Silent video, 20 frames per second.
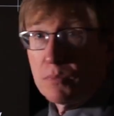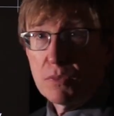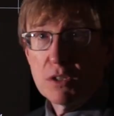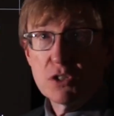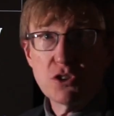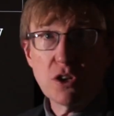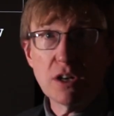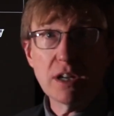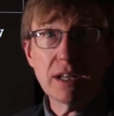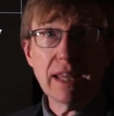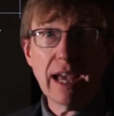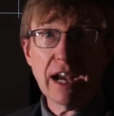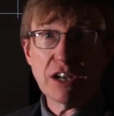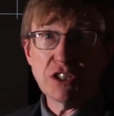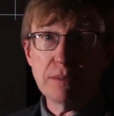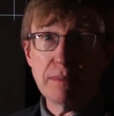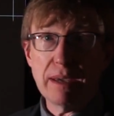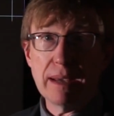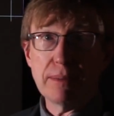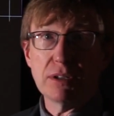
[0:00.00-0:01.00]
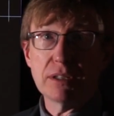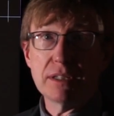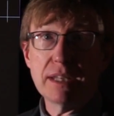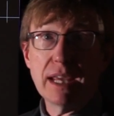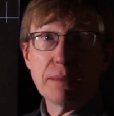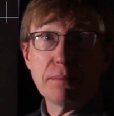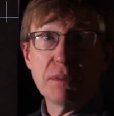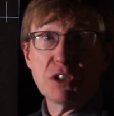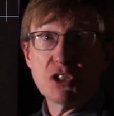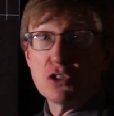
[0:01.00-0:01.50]
started actually being able to
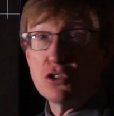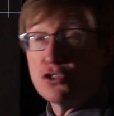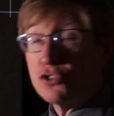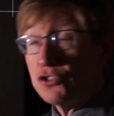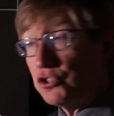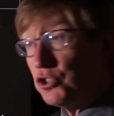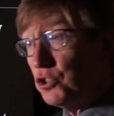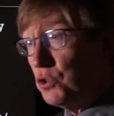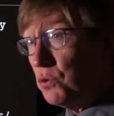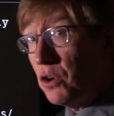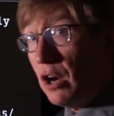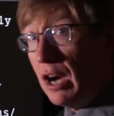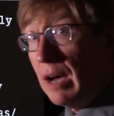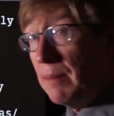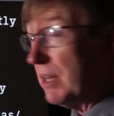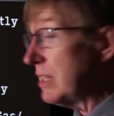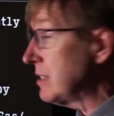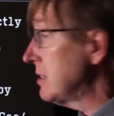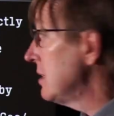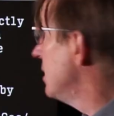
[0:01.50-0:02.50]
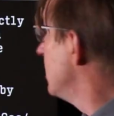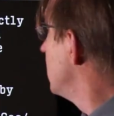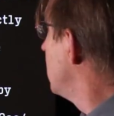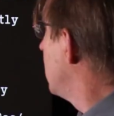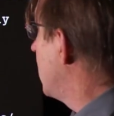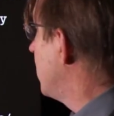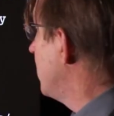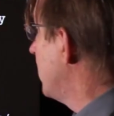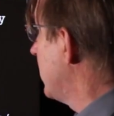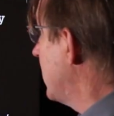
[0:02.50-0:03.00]
take missions to comets
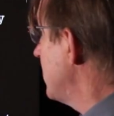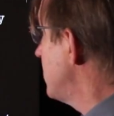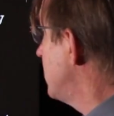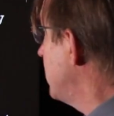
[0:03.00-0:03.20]
in the last